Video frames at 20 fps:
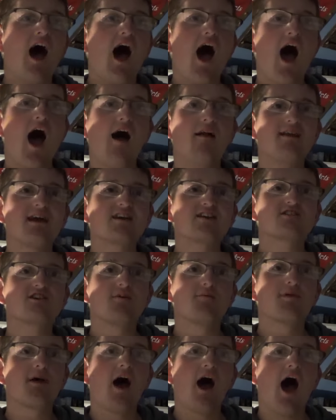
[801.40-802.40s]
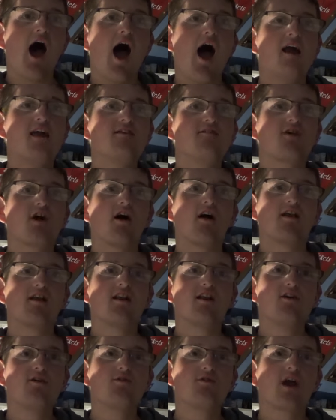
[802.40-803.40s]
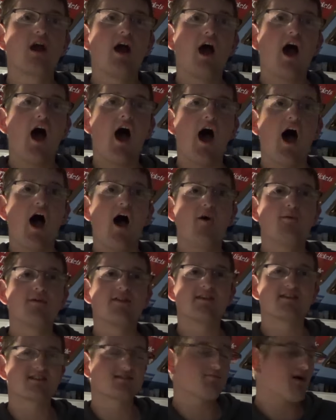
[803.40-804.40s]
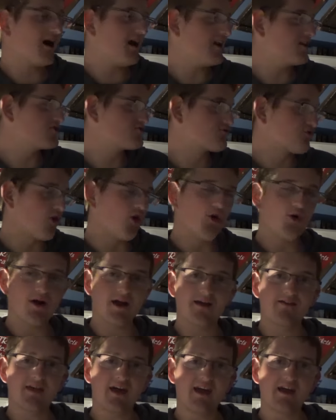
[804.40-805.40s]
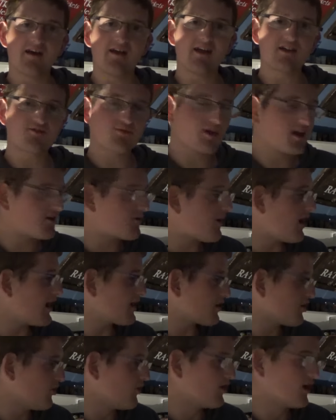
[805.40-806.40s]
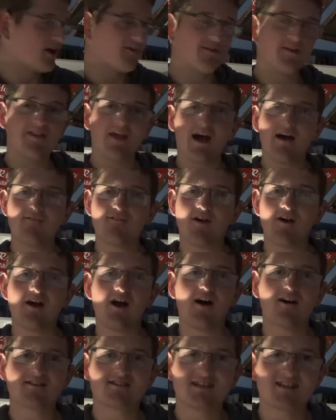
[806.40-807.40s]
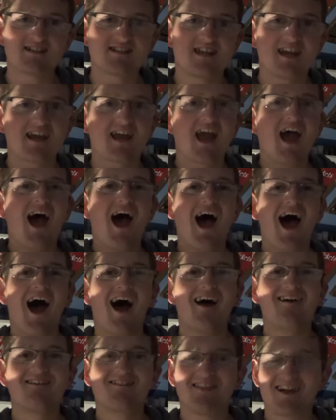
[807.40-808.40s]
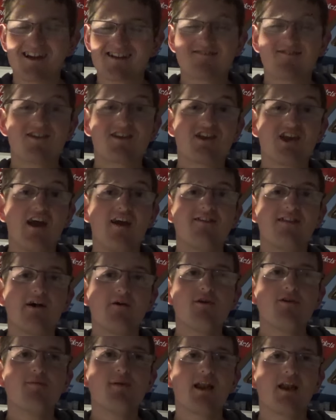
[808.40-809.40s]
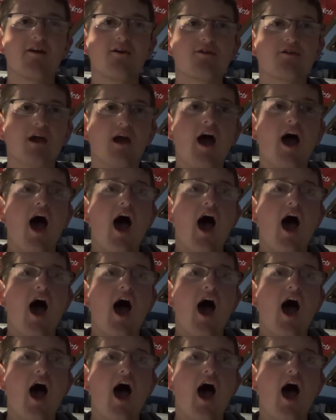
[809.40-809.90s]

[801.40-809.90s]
Uh, next up, uh, you've got Luke uh, with a smiler drawing there. Yeah, that's really quite cool. Loving that. Very artistic. And um, thanks for sharing that with me, Luke.